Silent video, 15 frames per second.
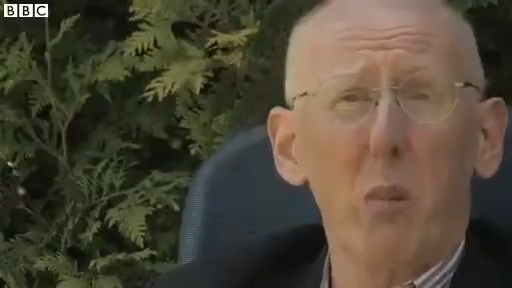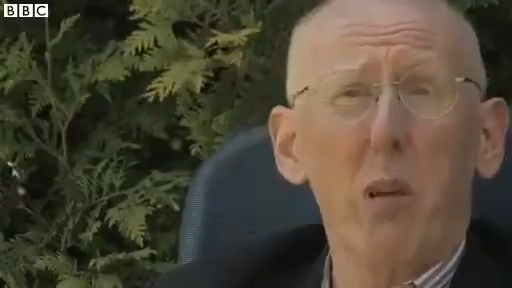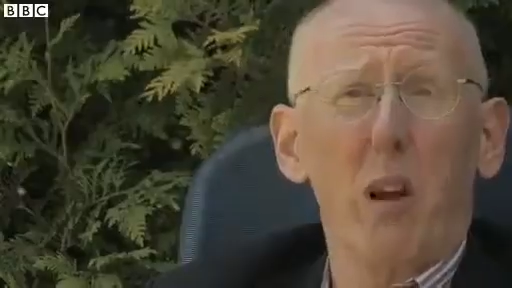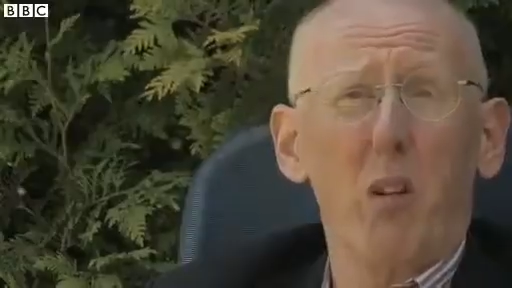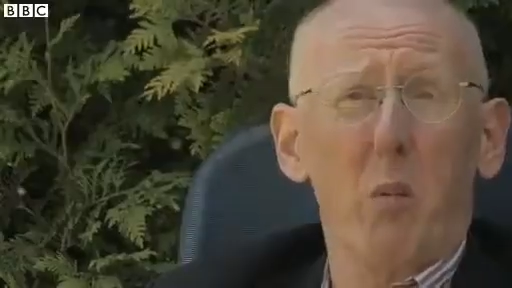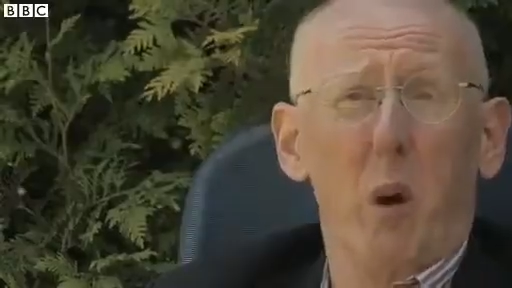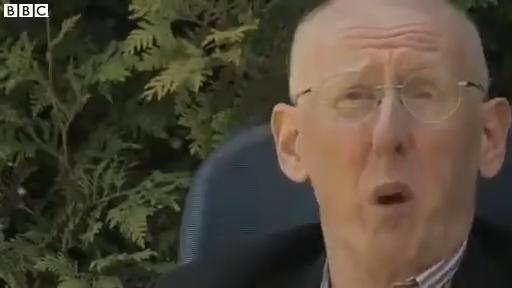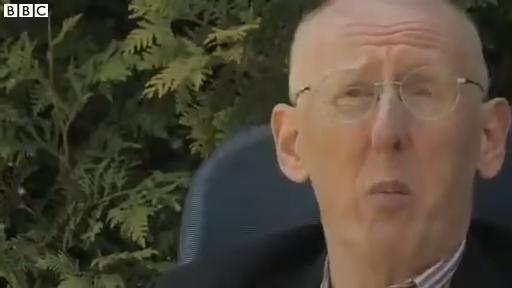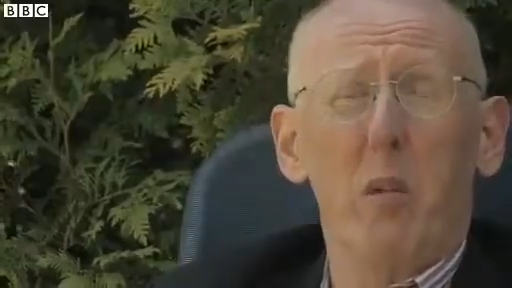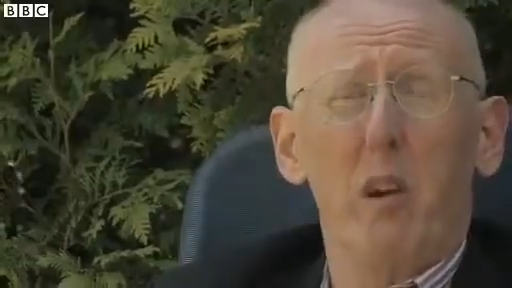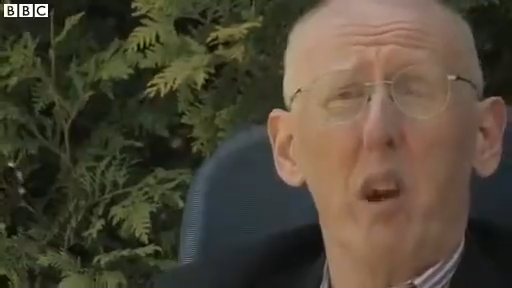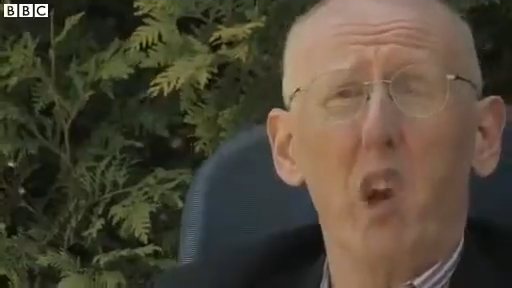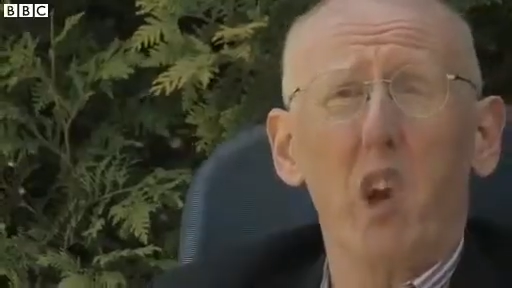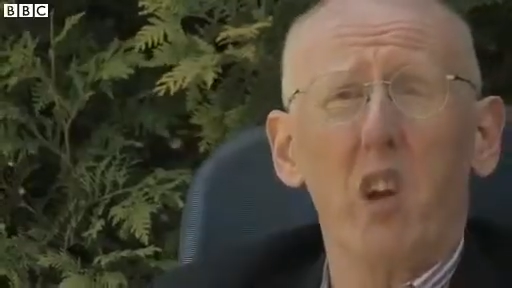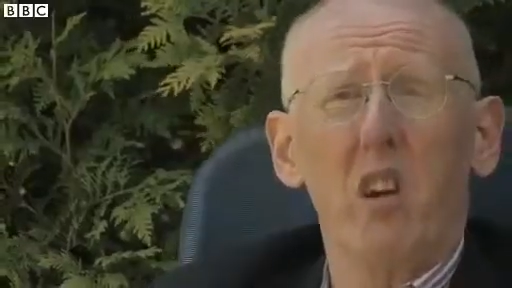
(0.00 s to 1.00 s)
replacement
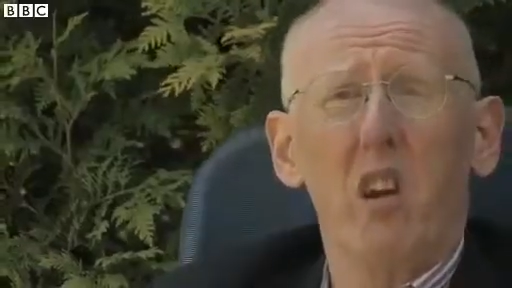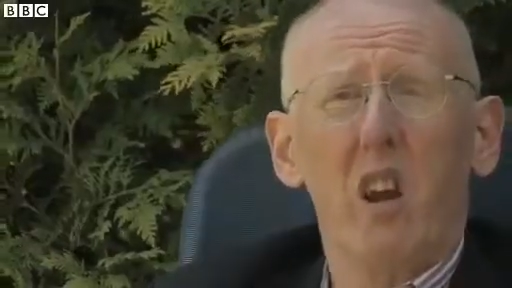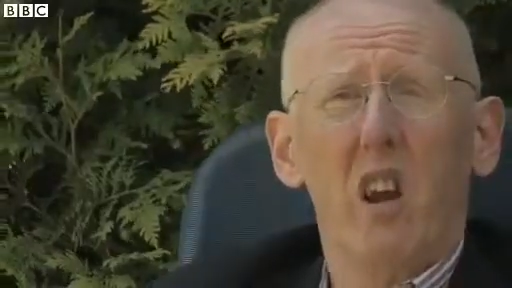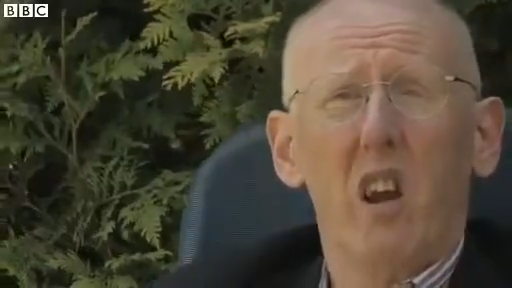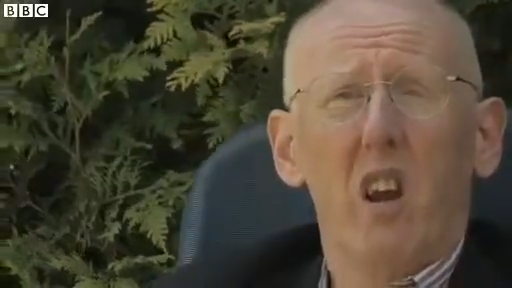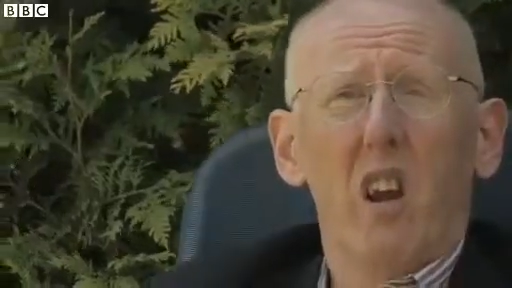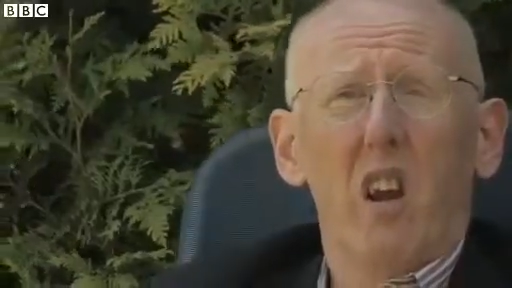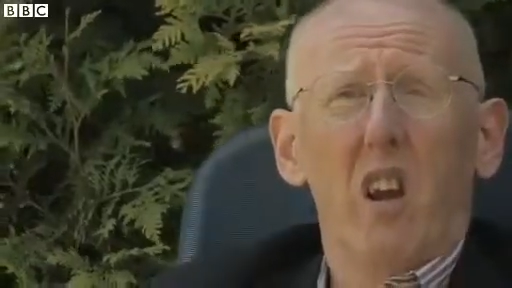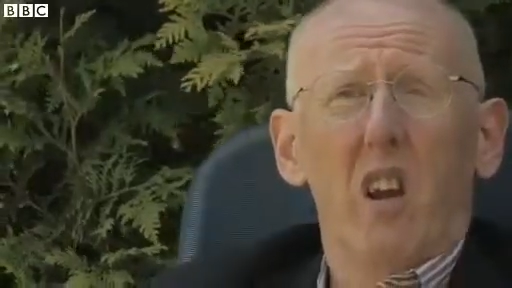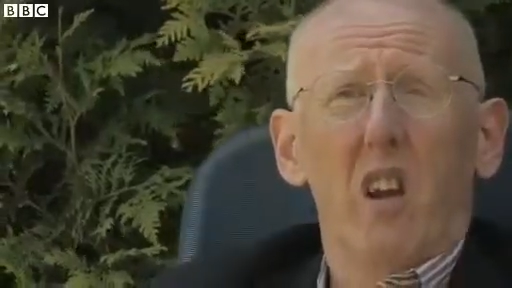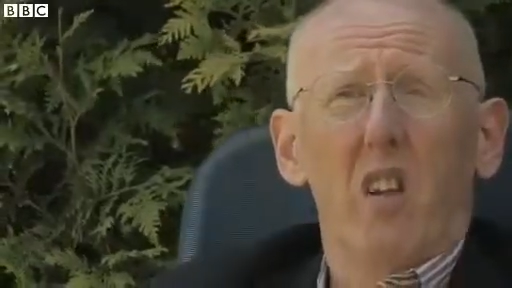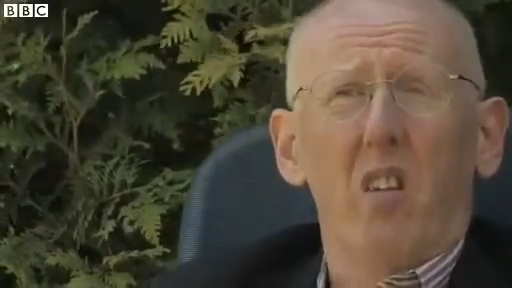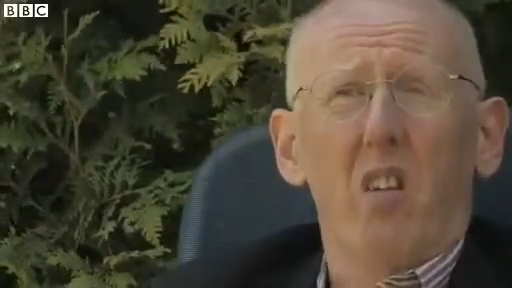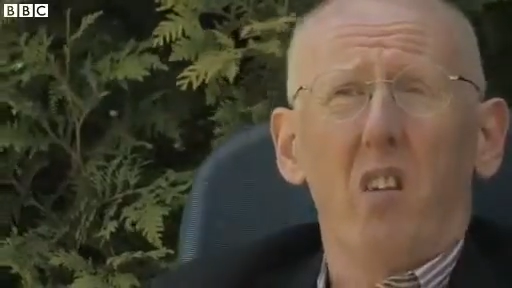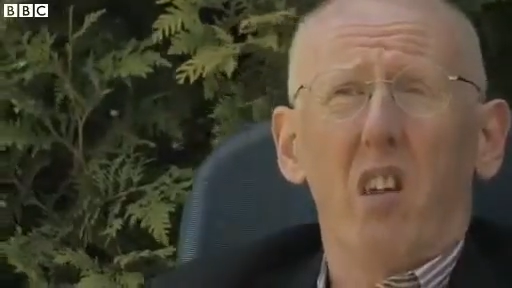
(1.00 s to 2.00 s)
operation
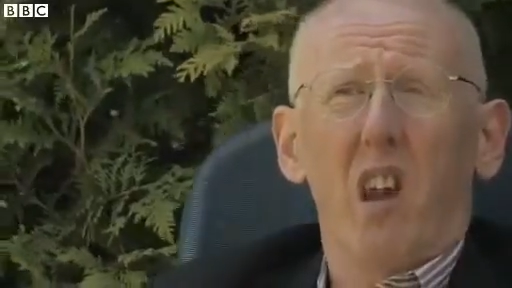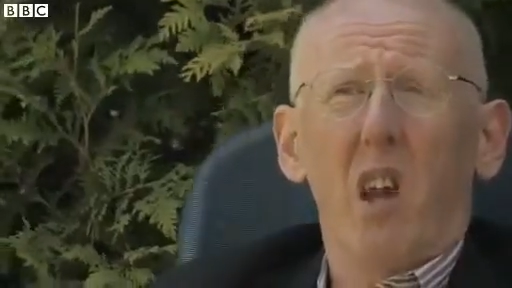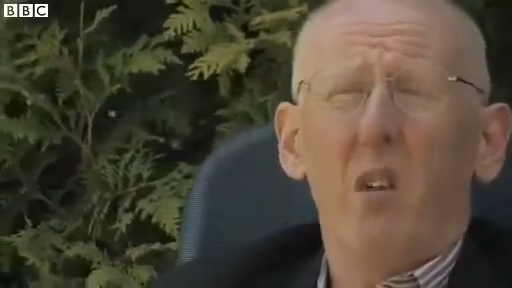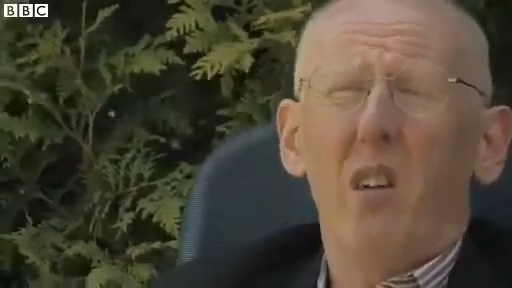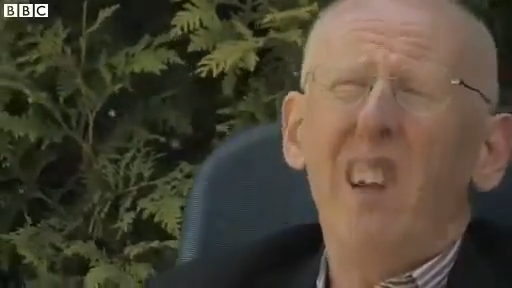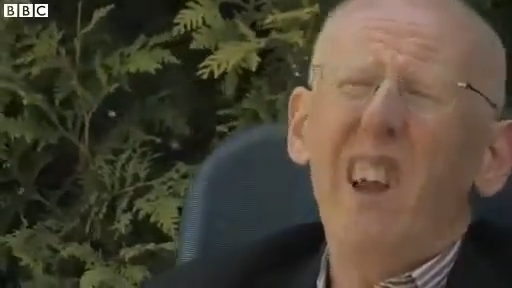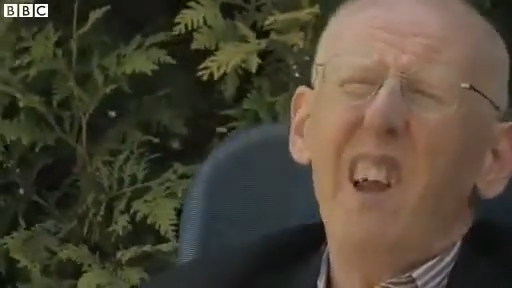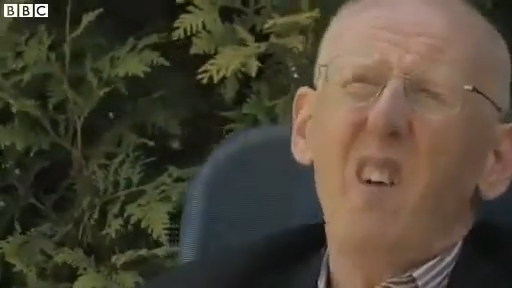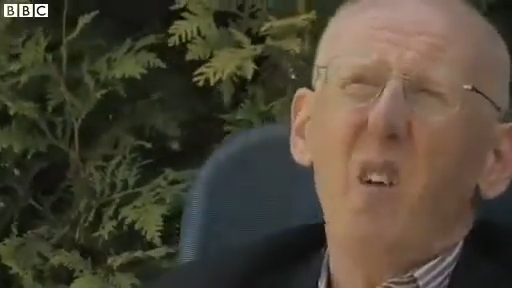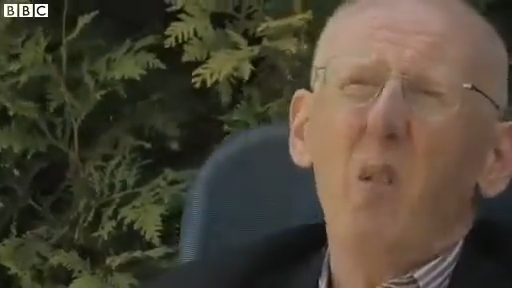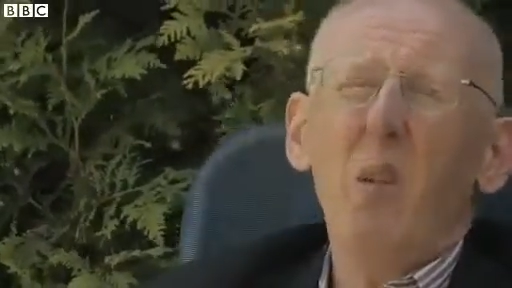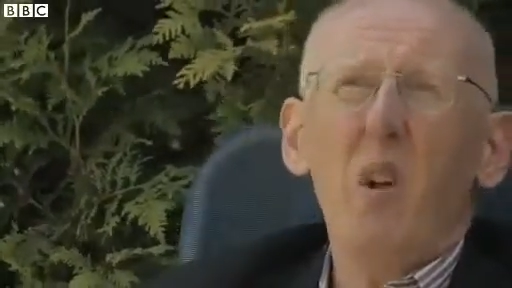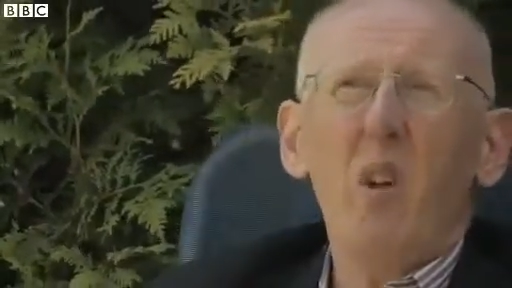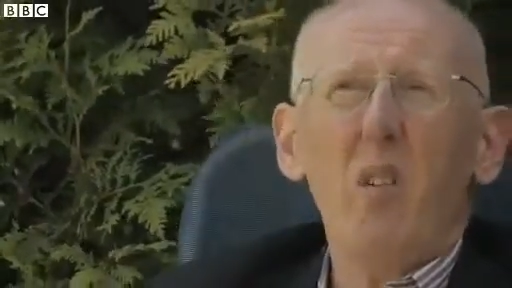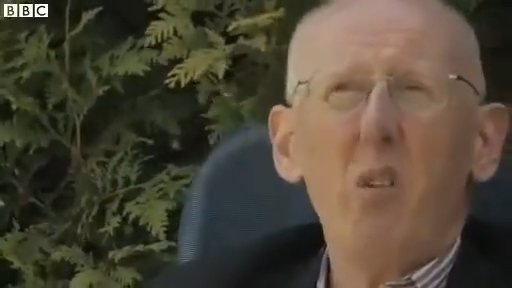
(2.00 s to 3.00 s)
to say, well, hang
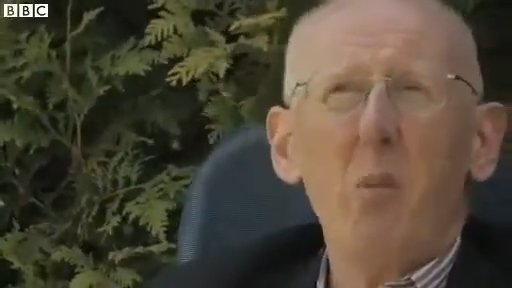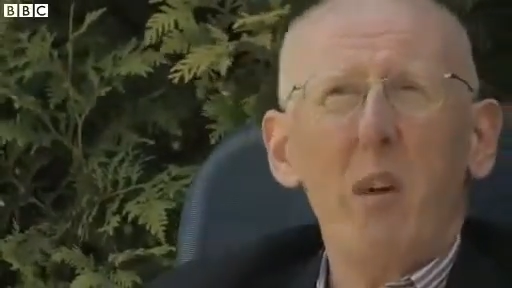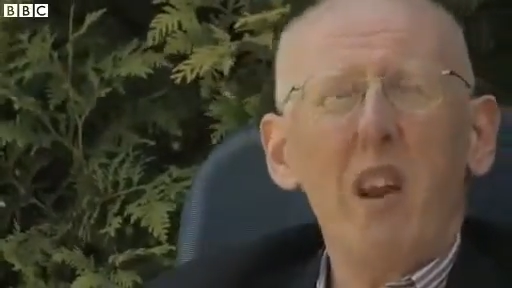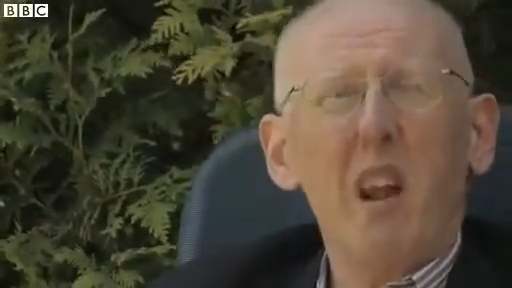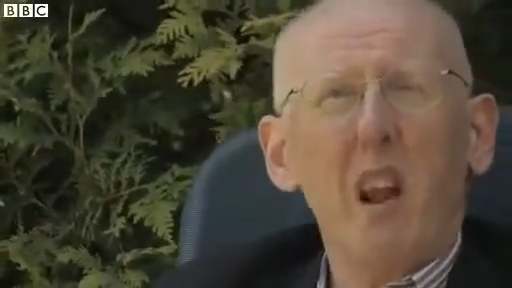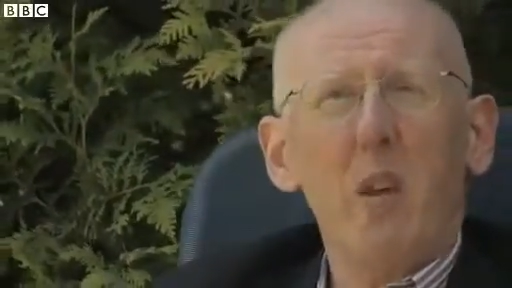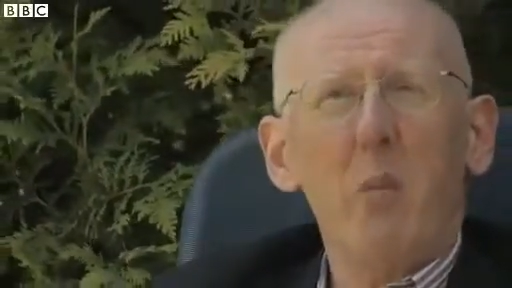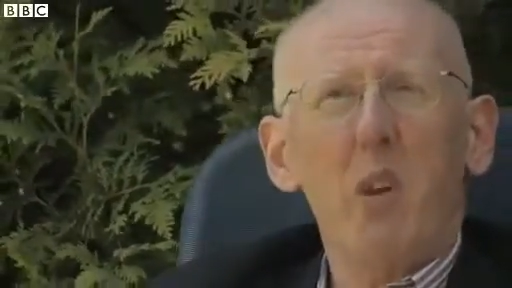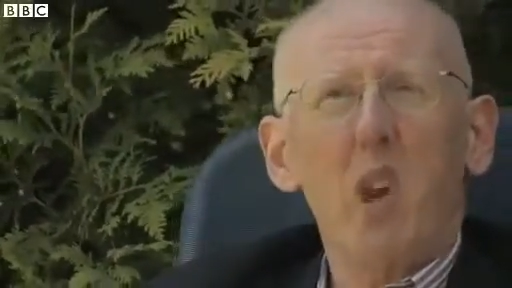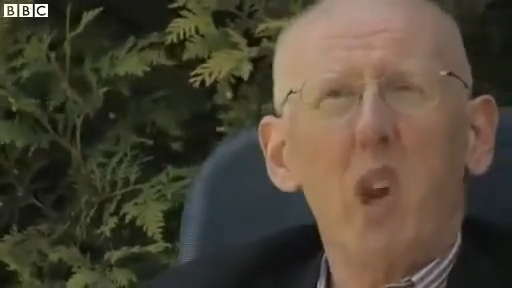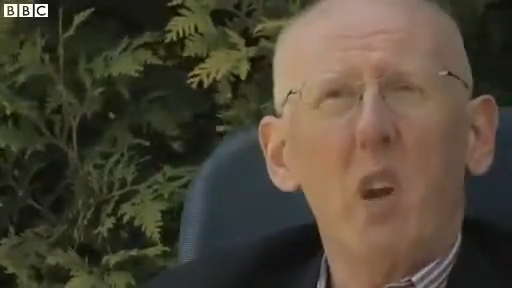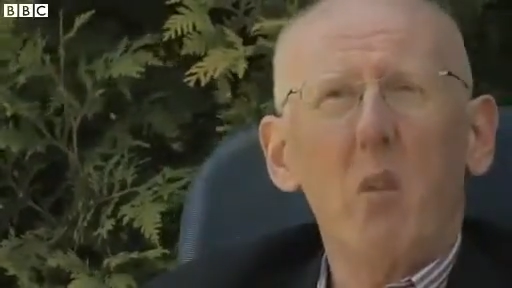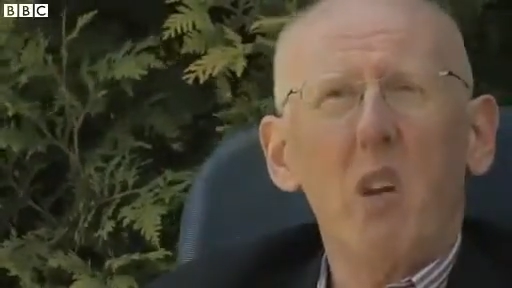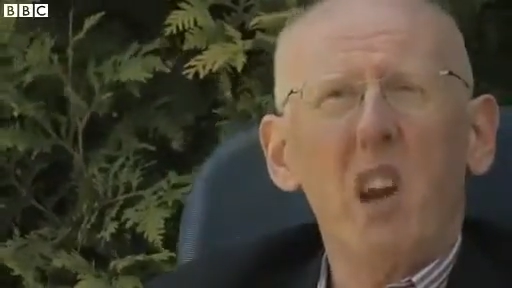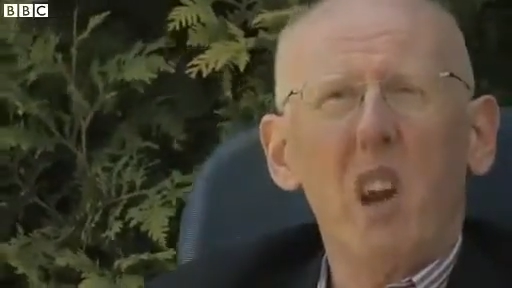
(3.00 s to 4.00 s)
on, we got this medical
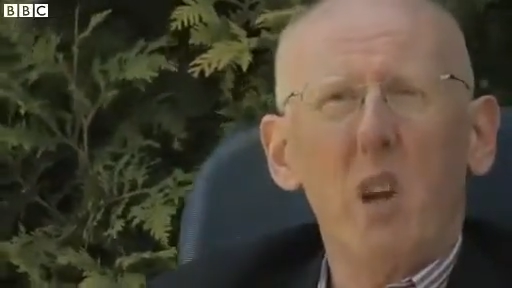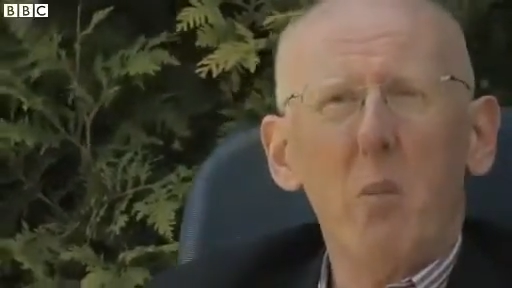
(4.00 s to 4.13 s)
imaging, we can